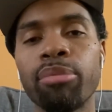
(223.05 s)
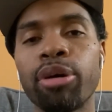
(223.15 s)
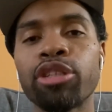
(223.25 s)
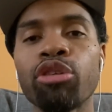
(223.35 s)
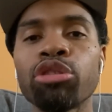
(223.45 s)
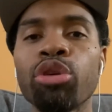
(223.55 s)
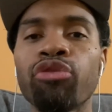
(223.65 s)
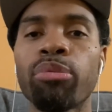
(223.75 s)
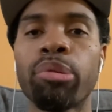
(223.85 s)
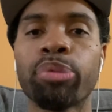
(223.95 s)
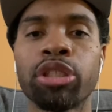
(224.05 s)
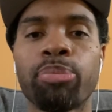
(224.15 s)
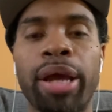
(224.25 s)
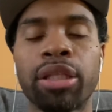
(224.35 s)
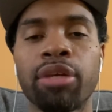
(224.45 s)
but it's also from a
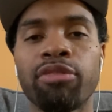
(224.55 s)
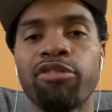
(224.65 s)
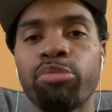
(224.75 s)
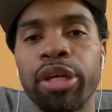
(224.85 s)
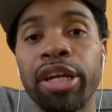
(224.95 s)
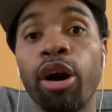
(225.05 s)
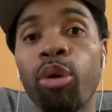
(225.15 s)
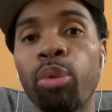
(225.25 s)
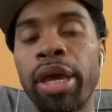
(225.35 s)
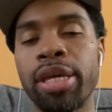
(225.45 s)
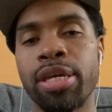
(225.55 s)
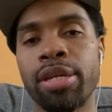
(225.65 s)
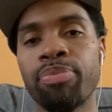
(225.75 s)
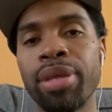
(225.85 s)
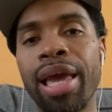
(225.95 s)
perspective of being awakened